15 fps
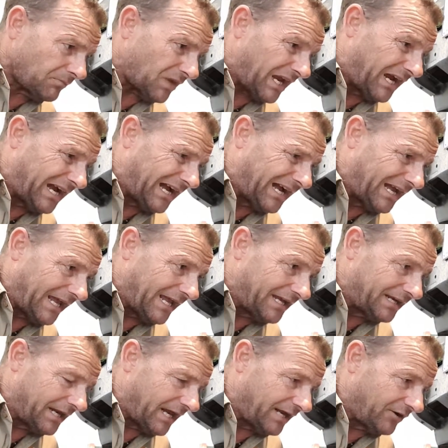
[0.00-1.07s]

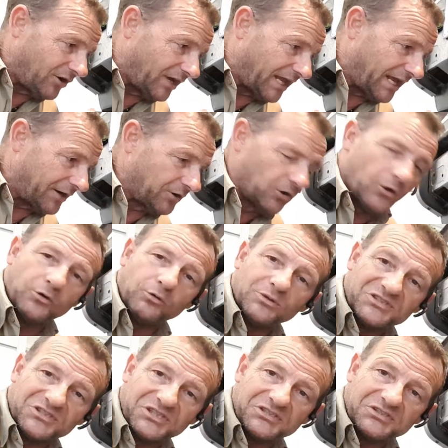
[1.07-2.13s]
and I had a lot of
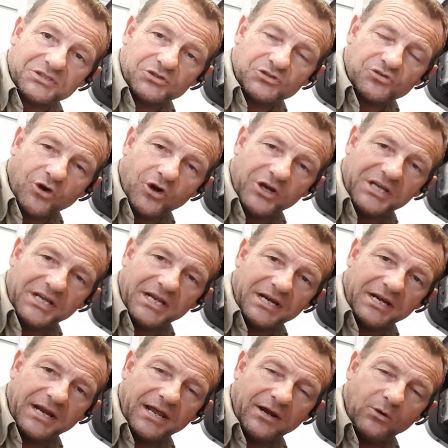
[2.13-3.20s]
resistance trying to get
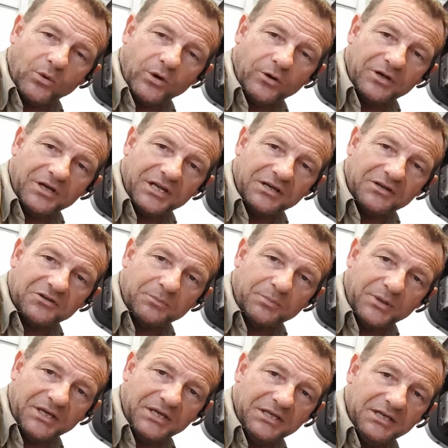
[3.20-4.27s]
it out of where it needed to
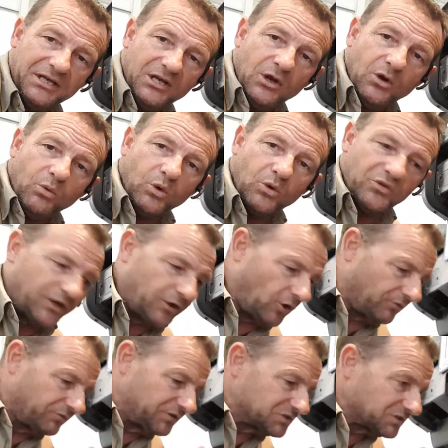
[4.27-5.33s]
be, well then
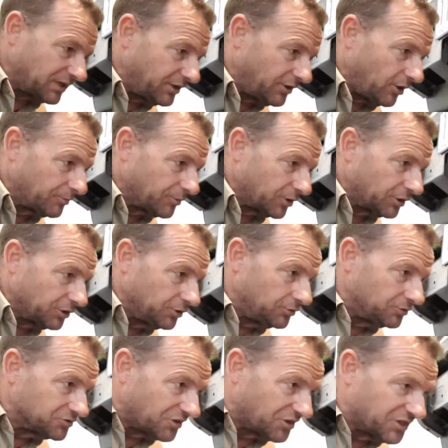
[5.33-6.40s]
obviously I'm going to
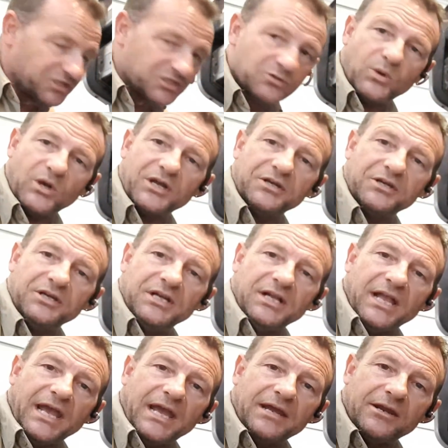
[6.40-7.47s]
use this one
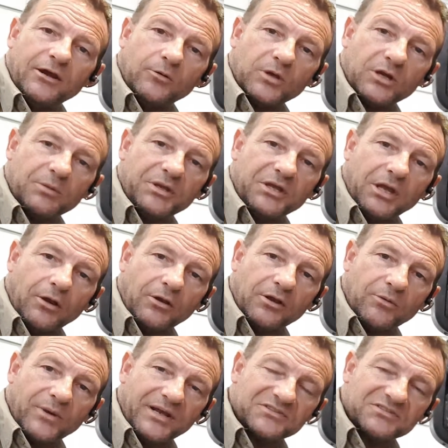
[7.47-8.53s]
and I'm going to be going around